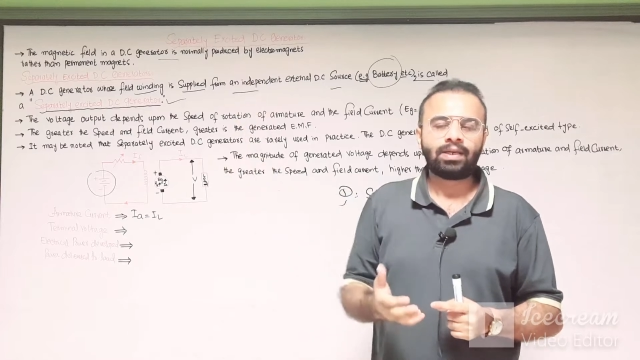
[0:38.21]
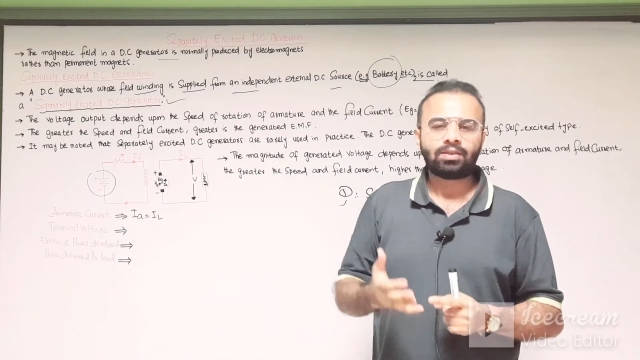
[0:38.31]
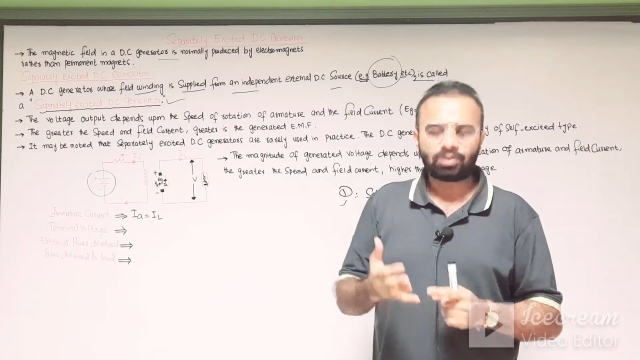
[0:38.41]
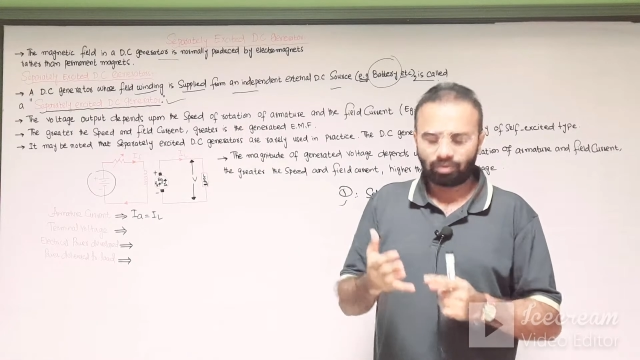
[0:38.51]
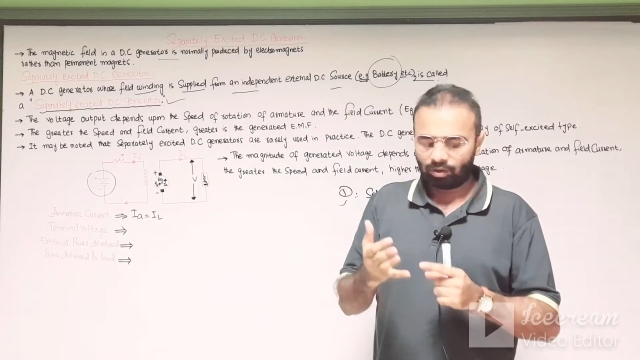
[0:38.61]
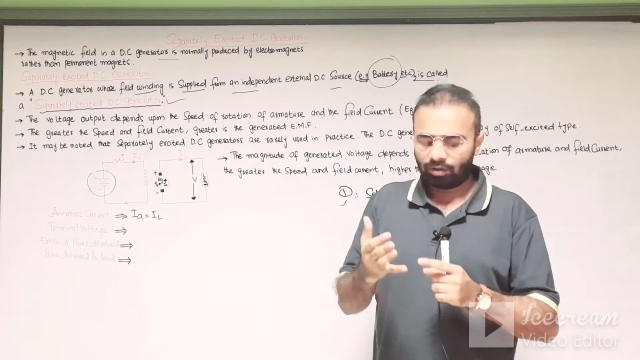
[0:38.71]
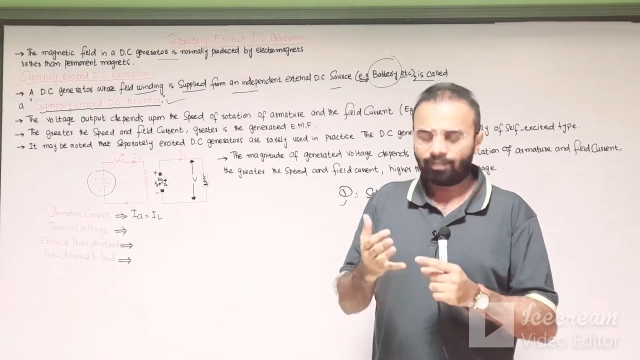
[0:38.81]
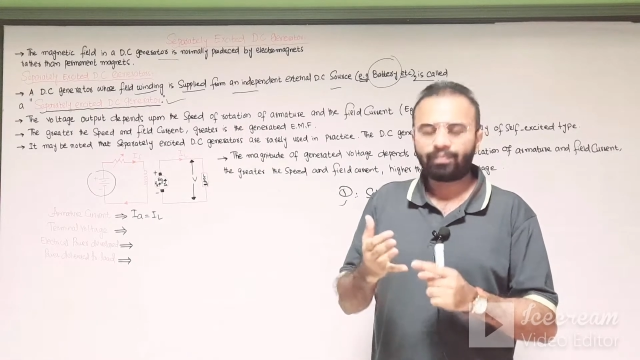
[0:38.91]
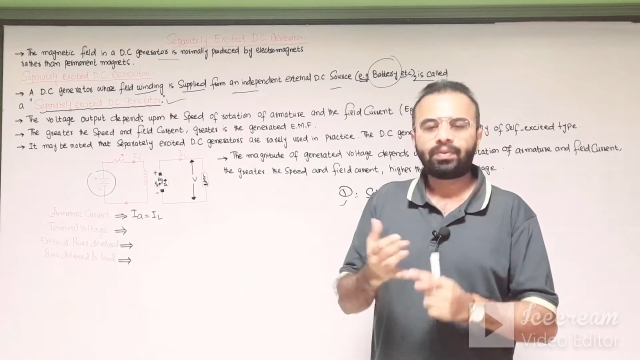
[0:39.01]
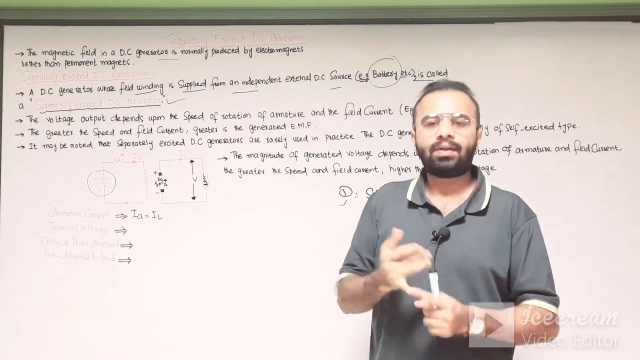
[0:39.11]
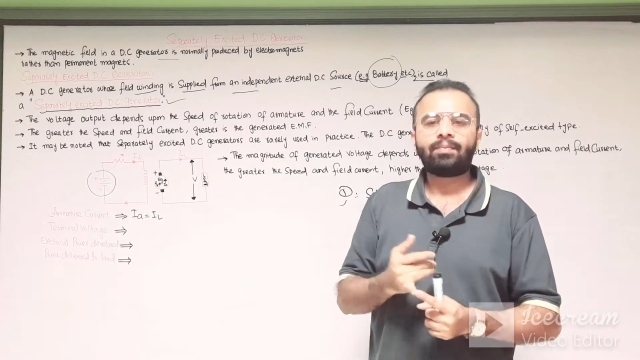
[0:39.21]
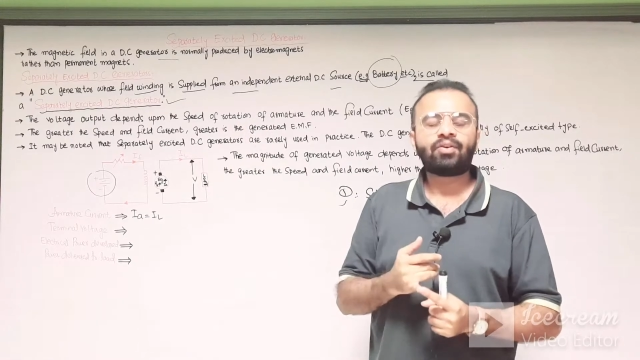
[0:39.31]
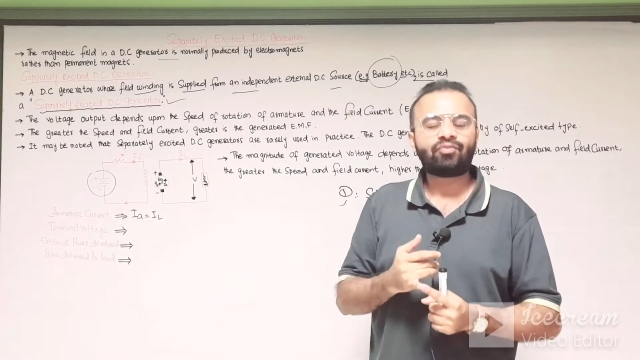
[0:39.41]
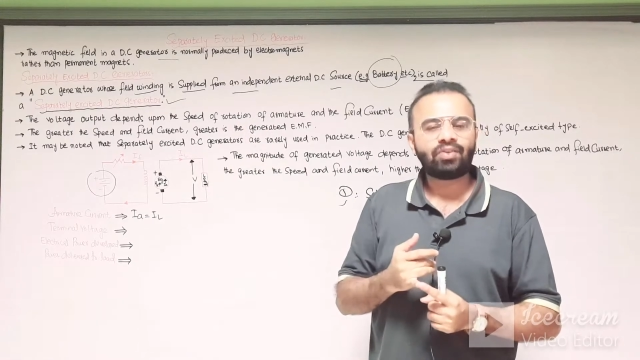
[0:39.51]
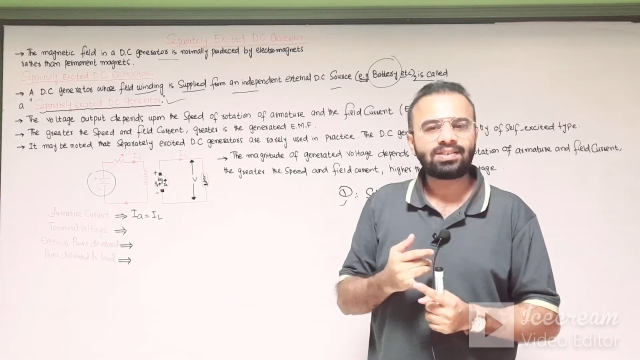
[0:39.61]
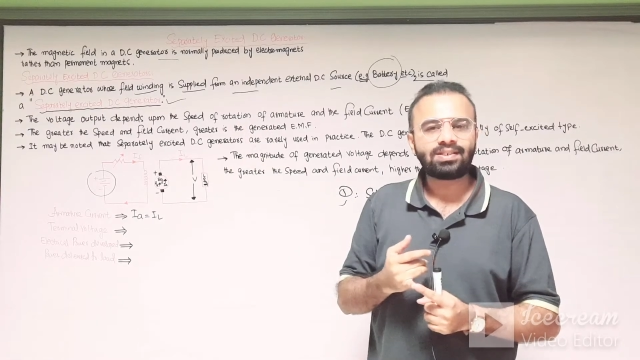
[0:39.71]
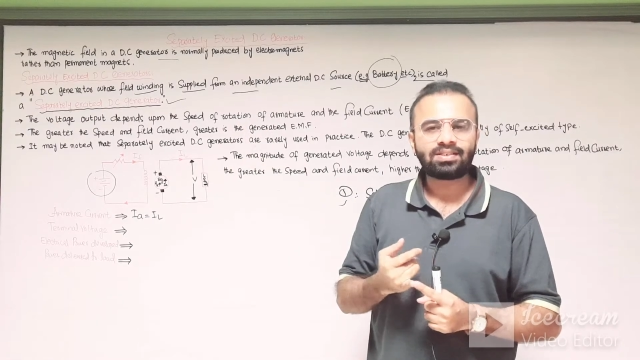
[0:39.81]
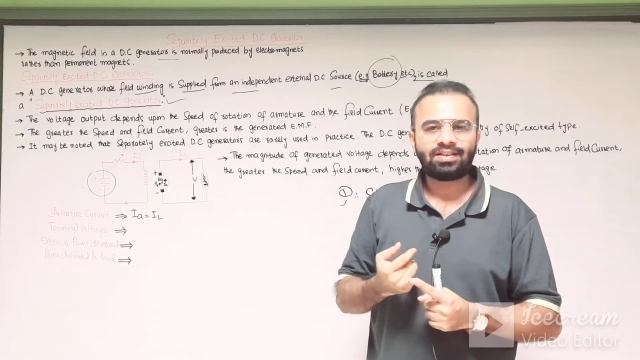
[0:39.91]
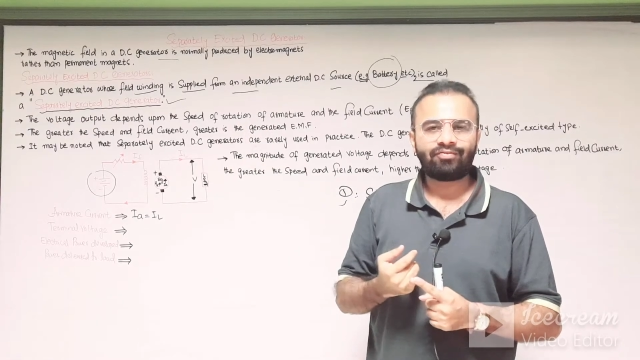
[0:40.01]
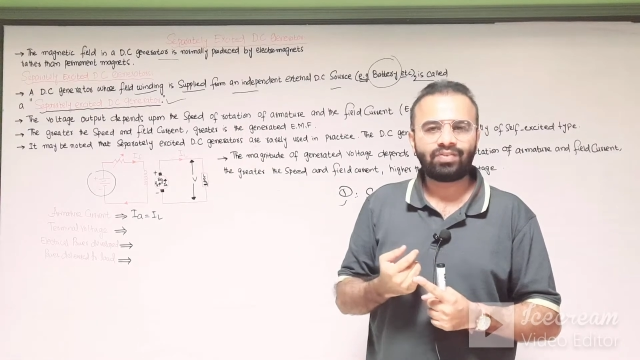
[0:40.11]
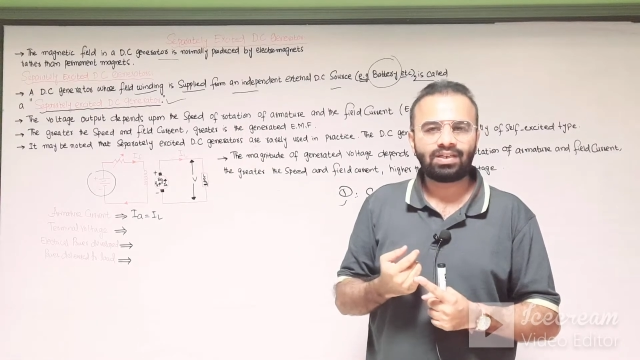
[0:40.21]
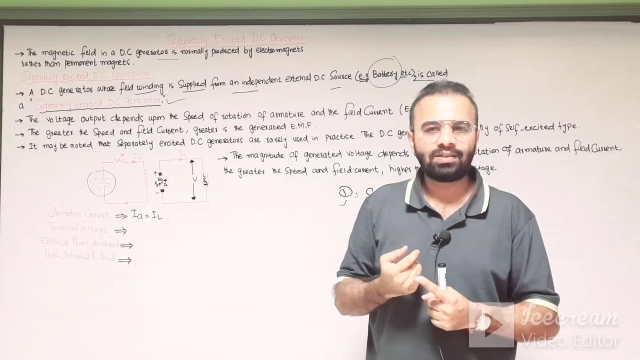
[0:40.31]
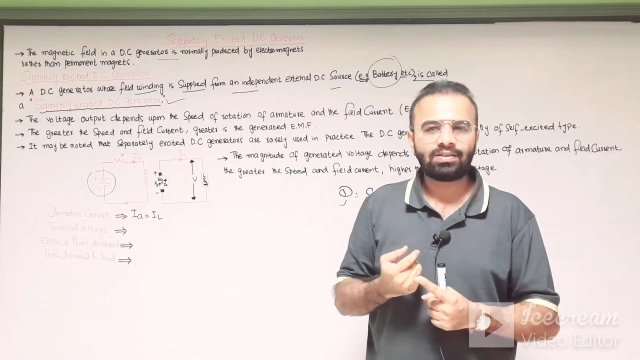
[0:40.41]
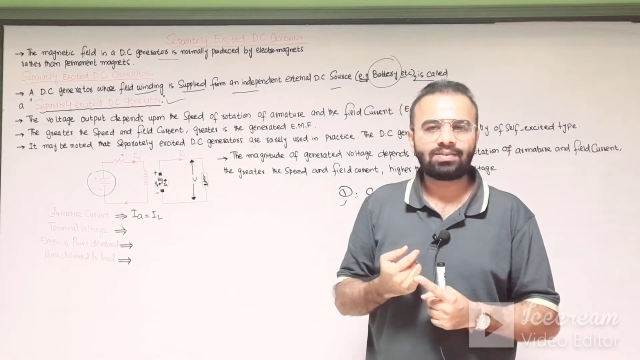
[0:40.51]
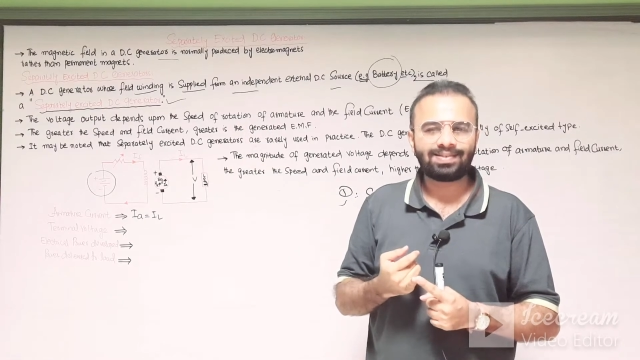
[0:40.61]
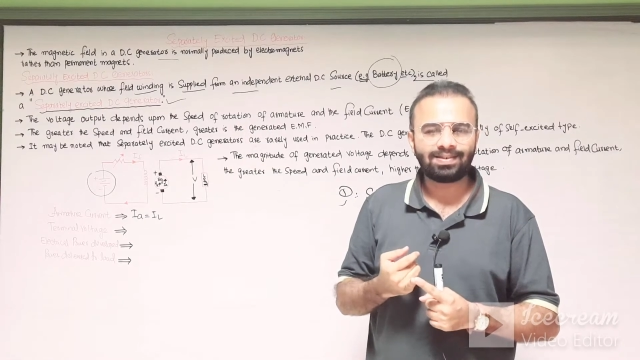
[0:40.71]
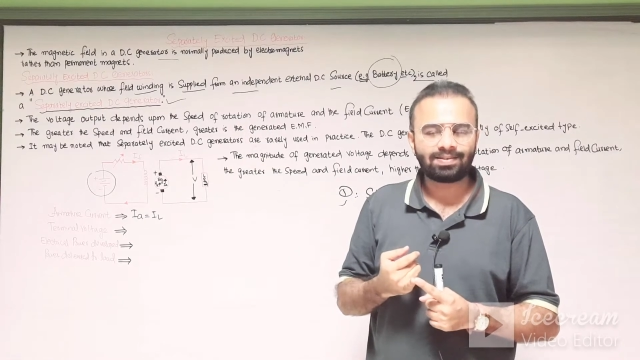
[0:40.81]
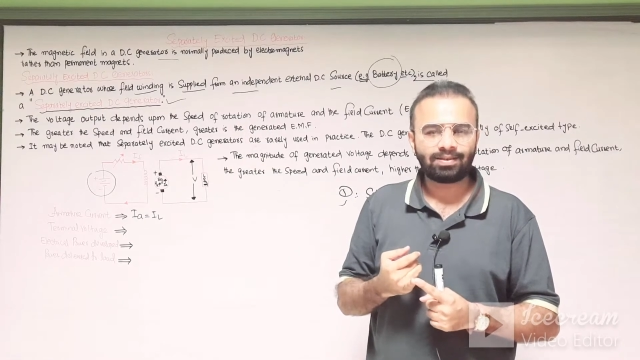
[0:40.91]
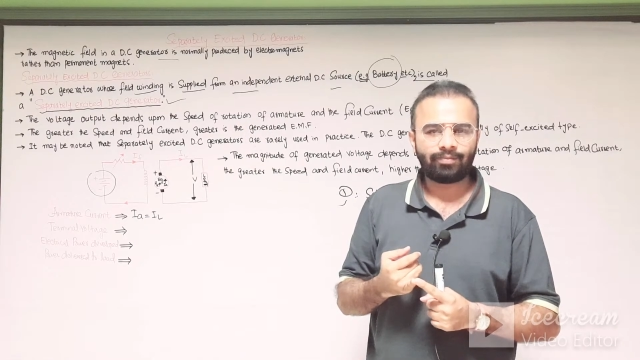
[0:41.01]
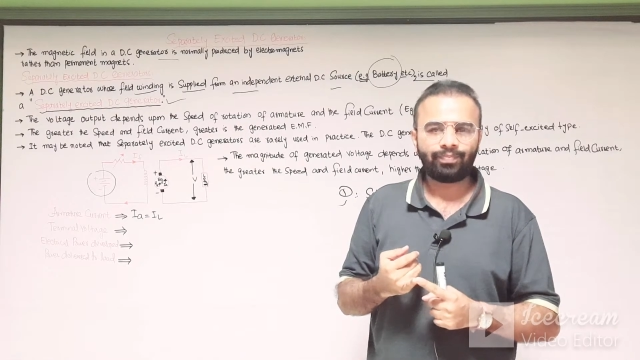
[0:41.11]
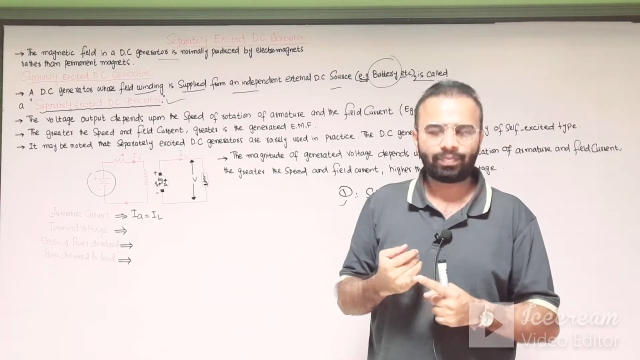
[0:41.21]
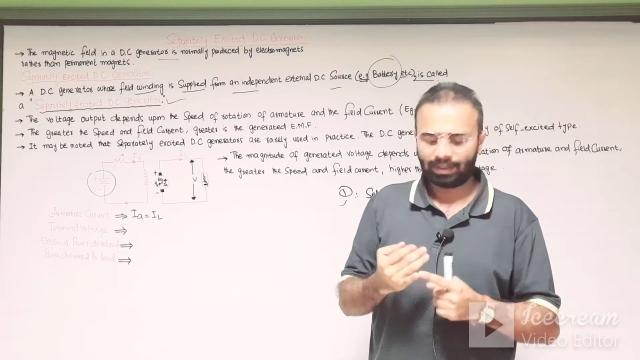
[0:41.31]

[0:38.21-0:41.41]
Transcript: So, number first is the field system,